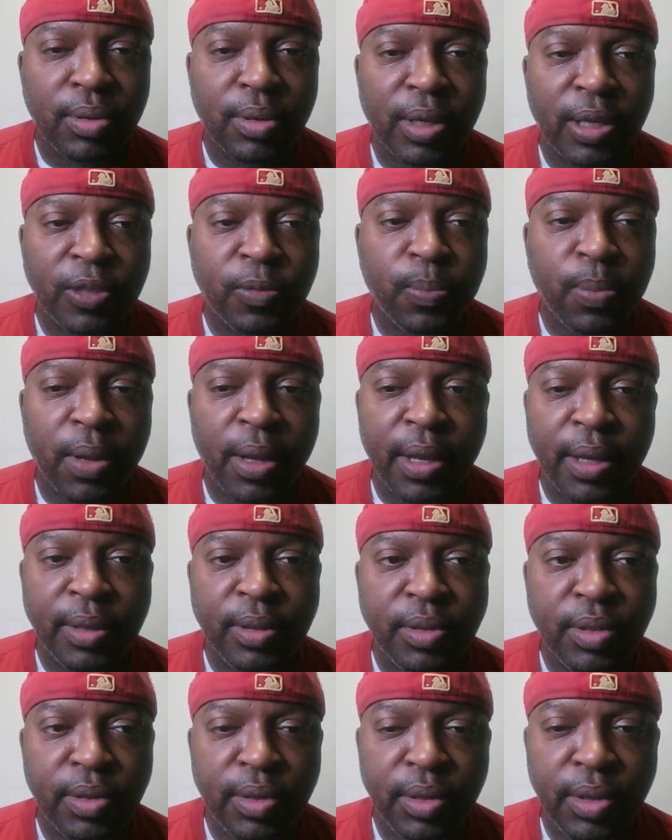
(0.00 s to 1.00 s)
explain
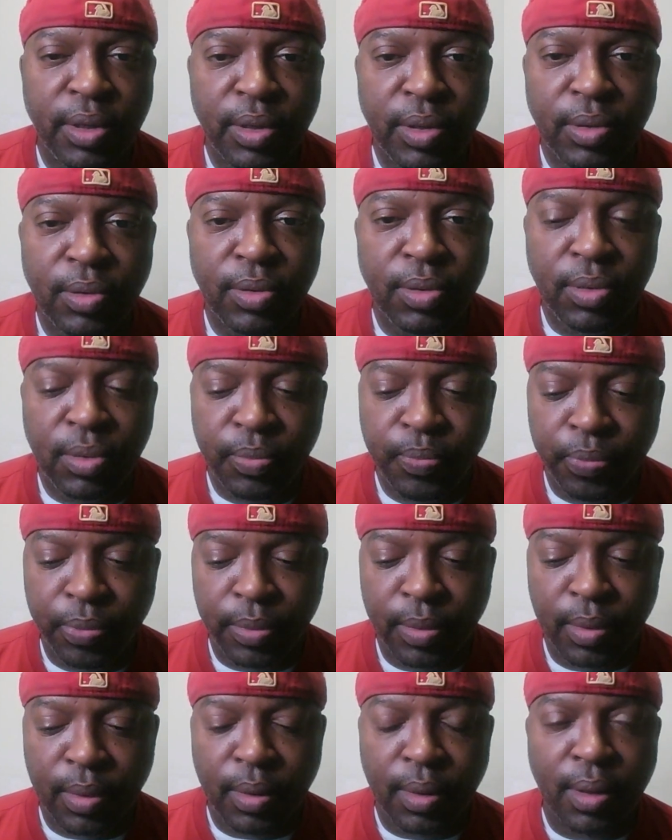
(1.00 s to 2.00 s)
to you
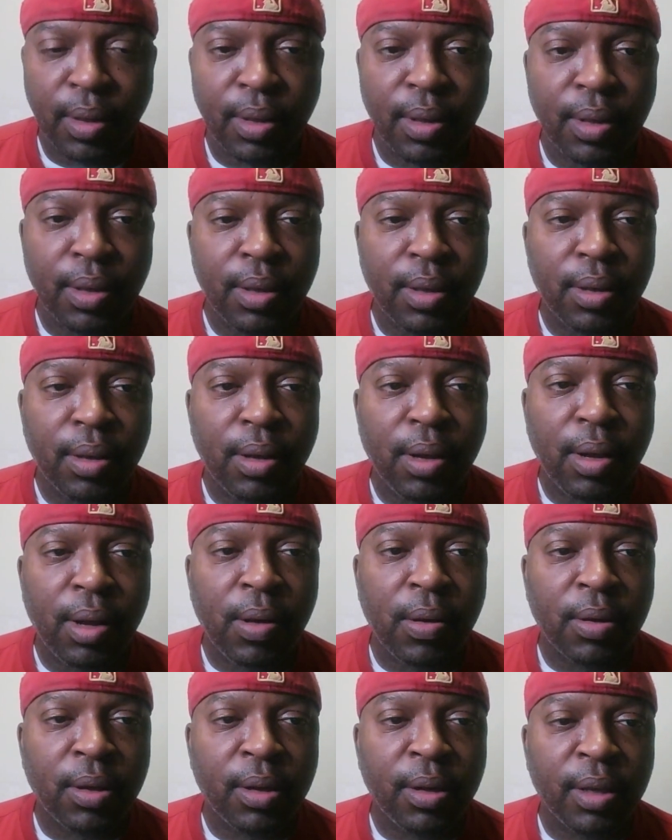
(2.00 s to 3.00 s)
how
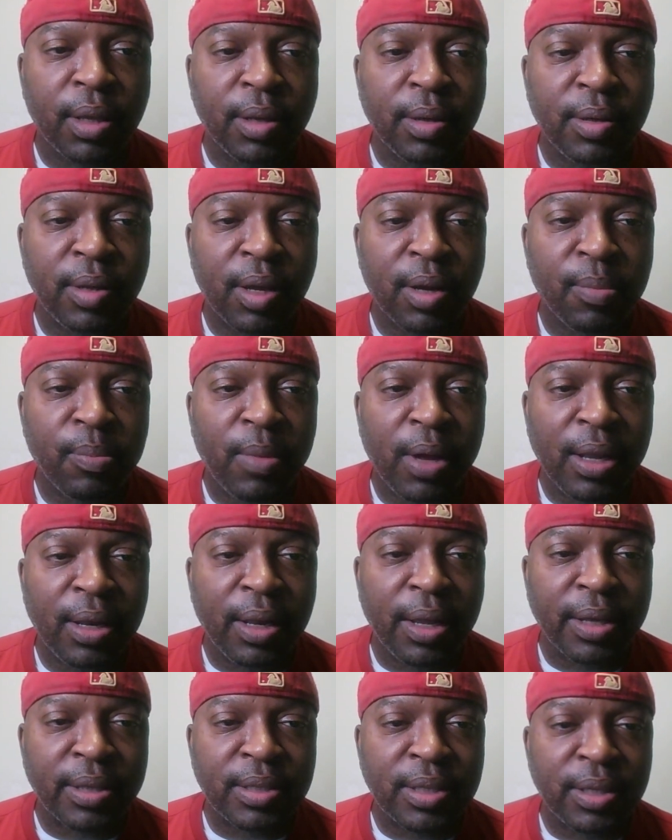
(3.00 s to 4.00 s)
I'm going to conduct my
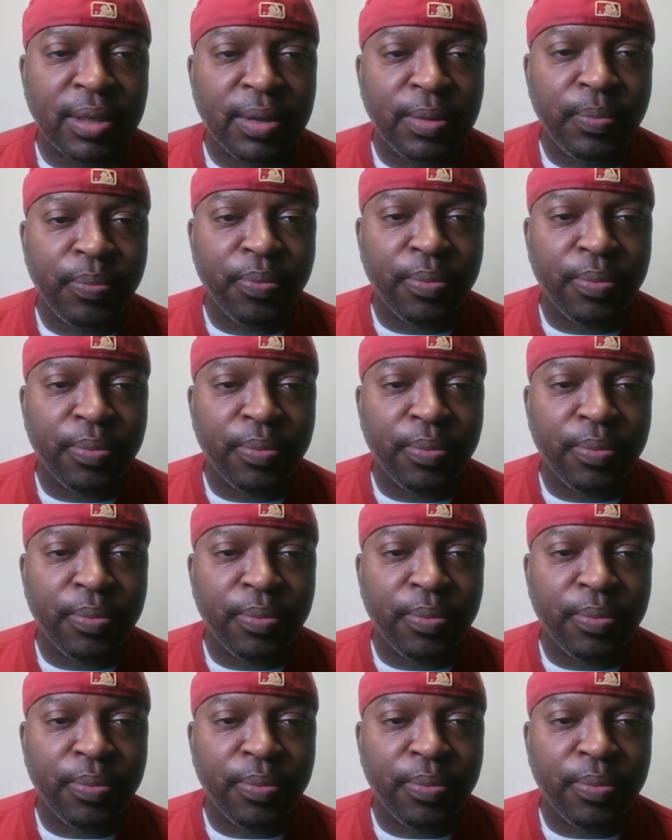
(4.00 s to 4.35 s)
lesson.